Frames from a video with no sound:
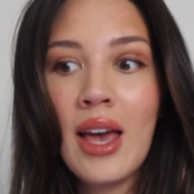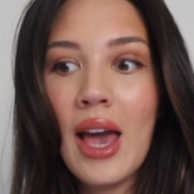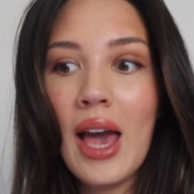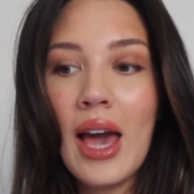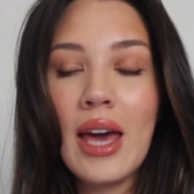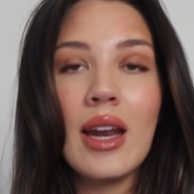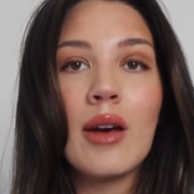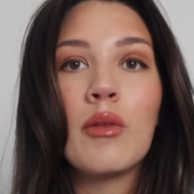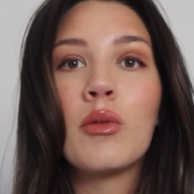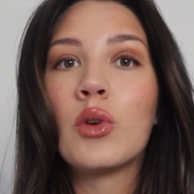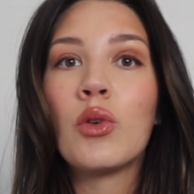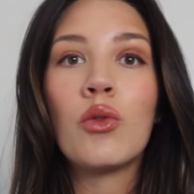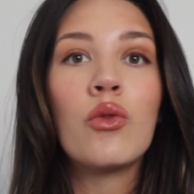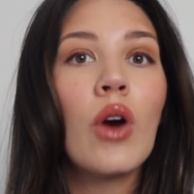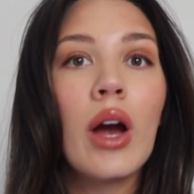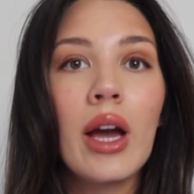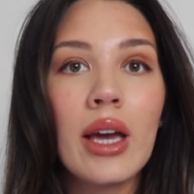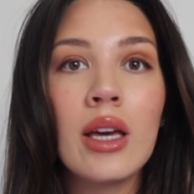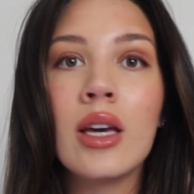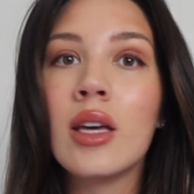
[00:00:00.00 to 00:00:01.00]
And I would
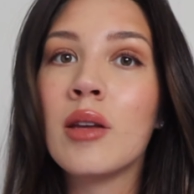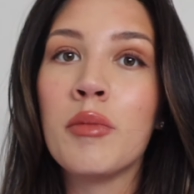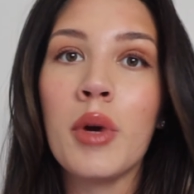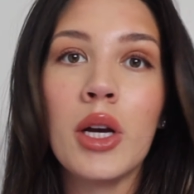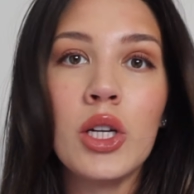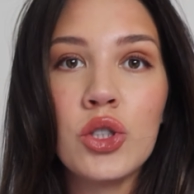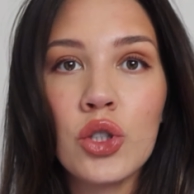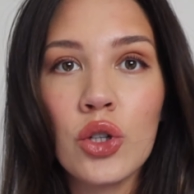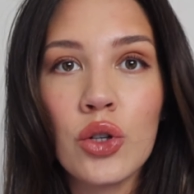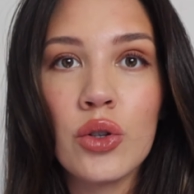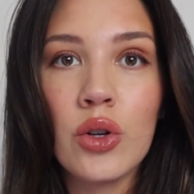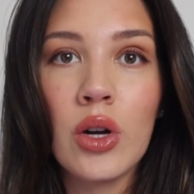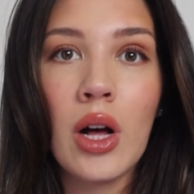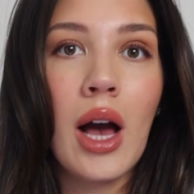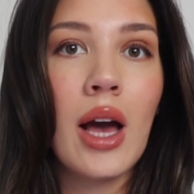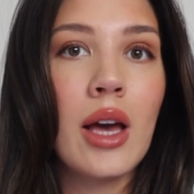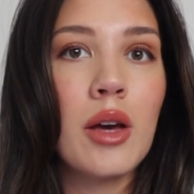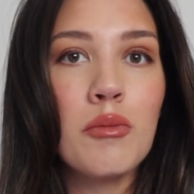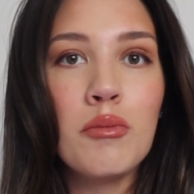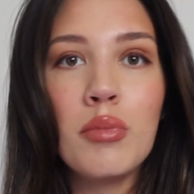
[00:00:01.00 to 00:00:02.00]
write in my journal,
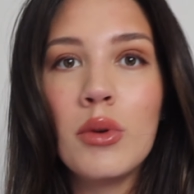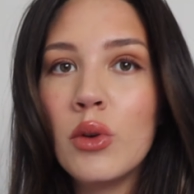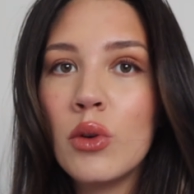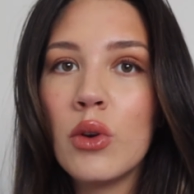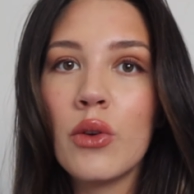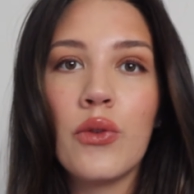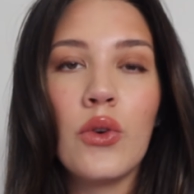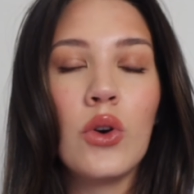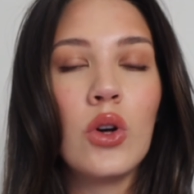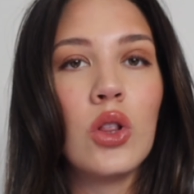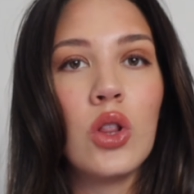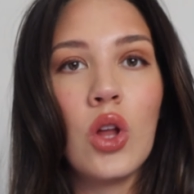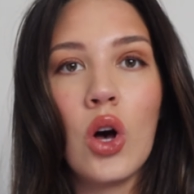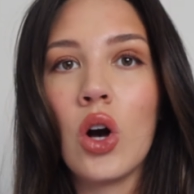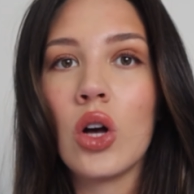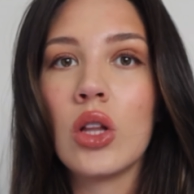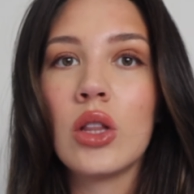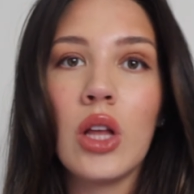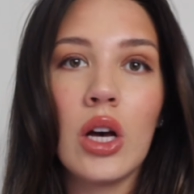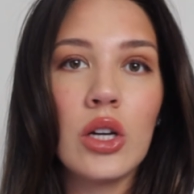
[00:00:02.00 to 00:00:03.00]
I have beautiful,
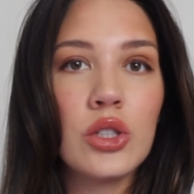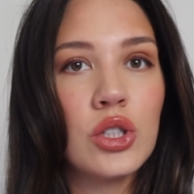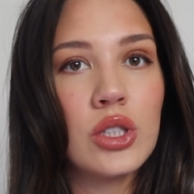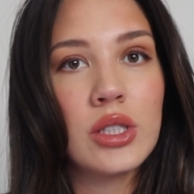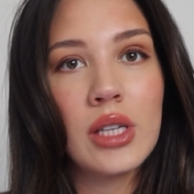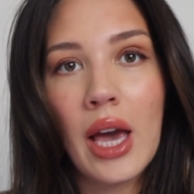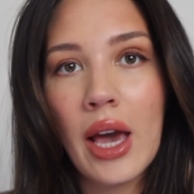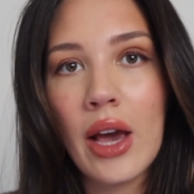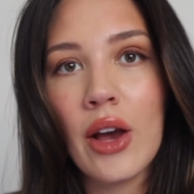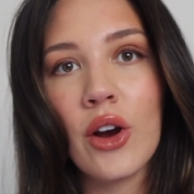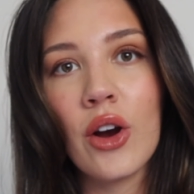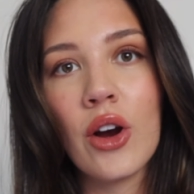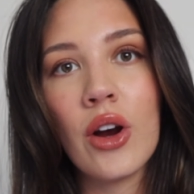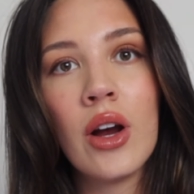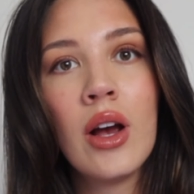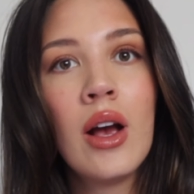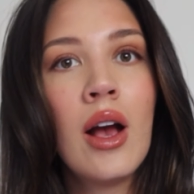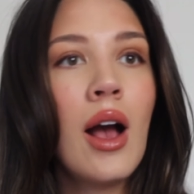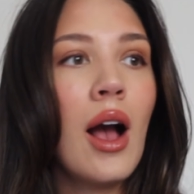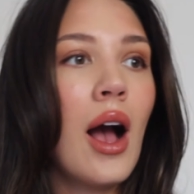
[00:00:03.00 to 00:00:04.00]
long, luscious hair.
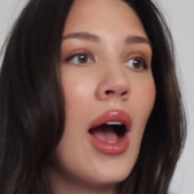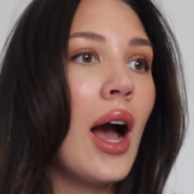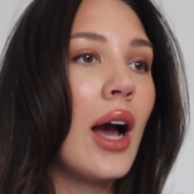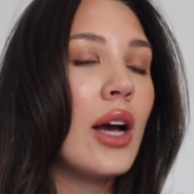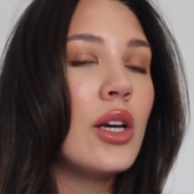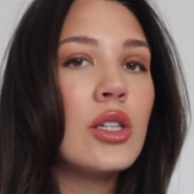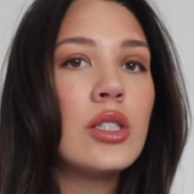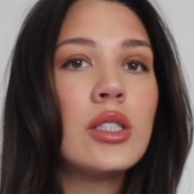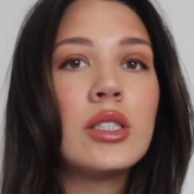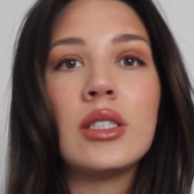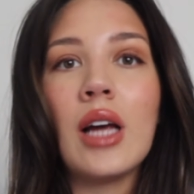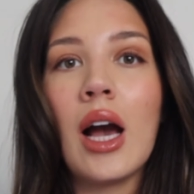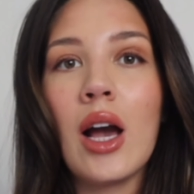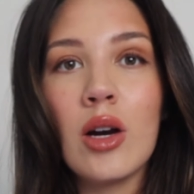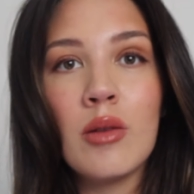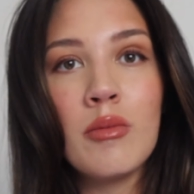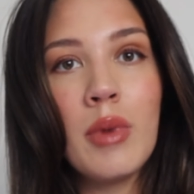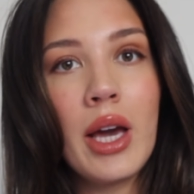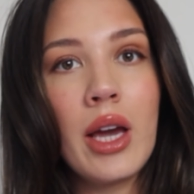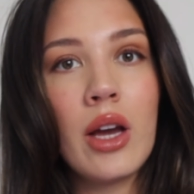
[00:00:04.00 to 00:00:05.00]
I
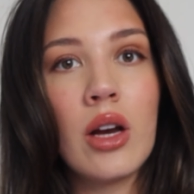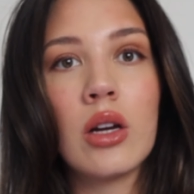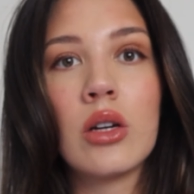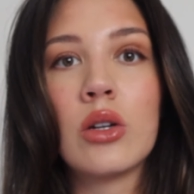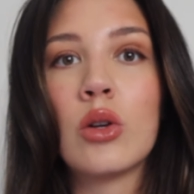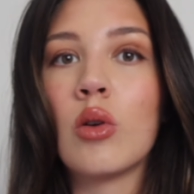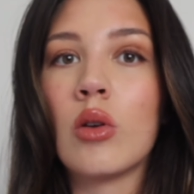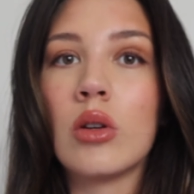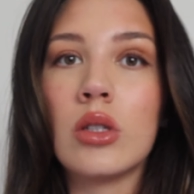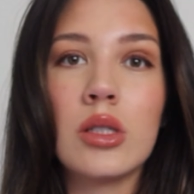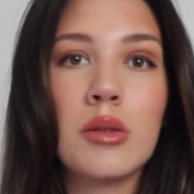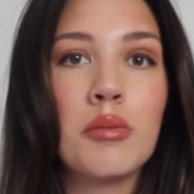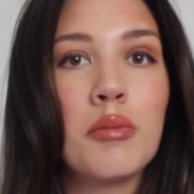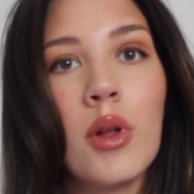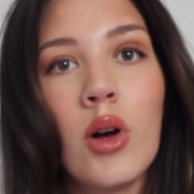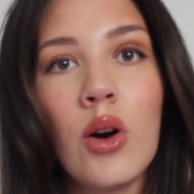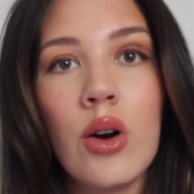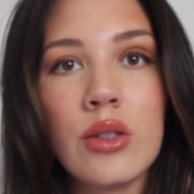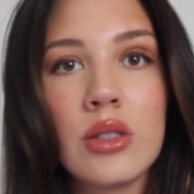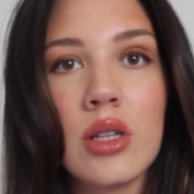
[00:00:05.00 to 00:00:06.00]
style my hair in gorgeous
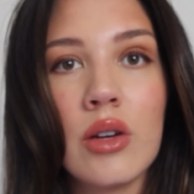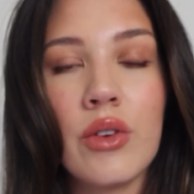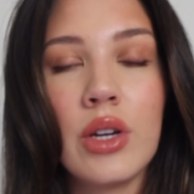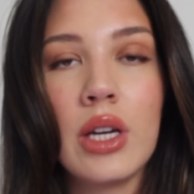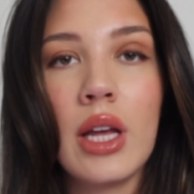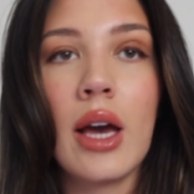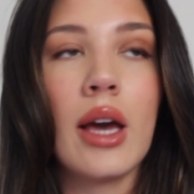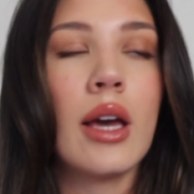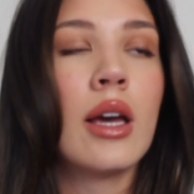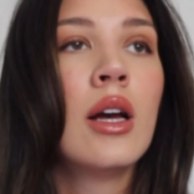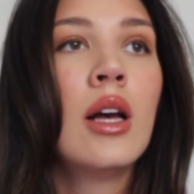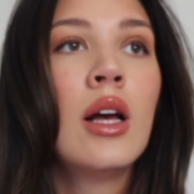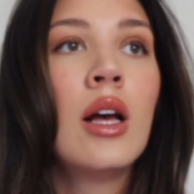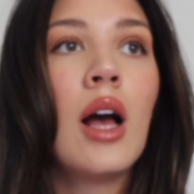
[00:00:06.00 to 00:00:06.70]
blowouts every day.